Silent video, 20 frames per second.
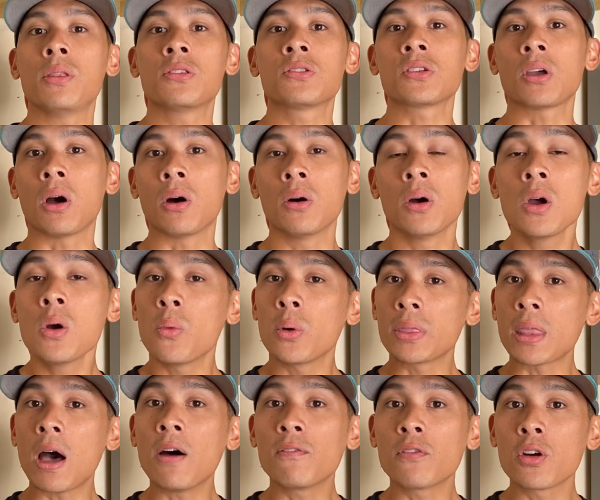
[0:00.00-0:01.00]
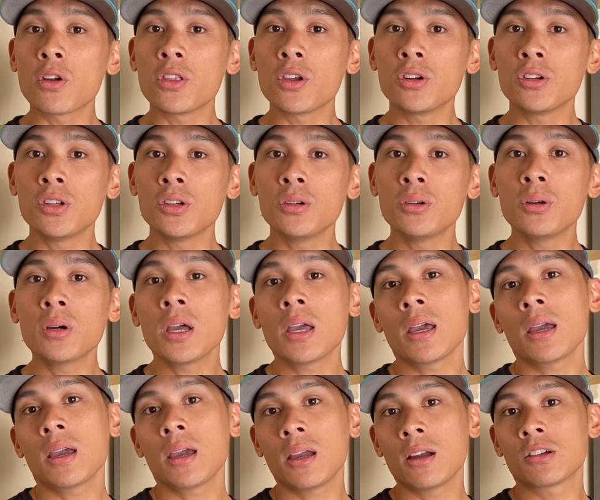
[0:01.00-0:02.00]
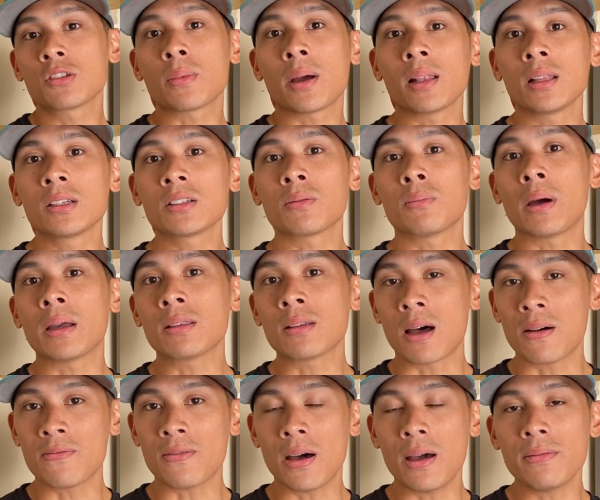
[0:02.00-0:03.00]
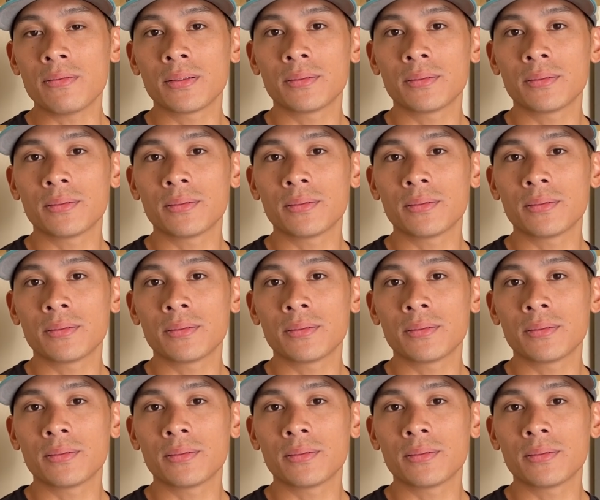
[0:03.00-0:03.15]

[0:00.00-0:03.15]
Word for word: So without further ado, here's my list of my top five.